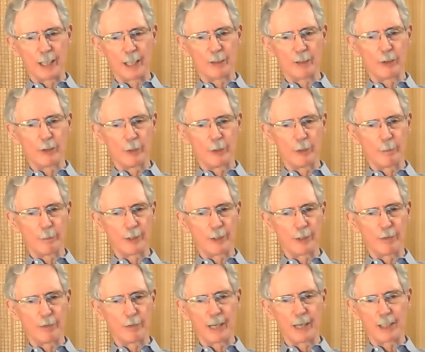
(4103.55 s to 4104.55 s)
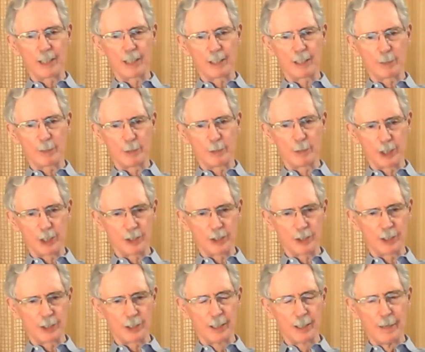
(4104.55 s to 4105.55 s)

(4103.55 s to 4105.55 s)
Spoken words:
to it, but the final disposition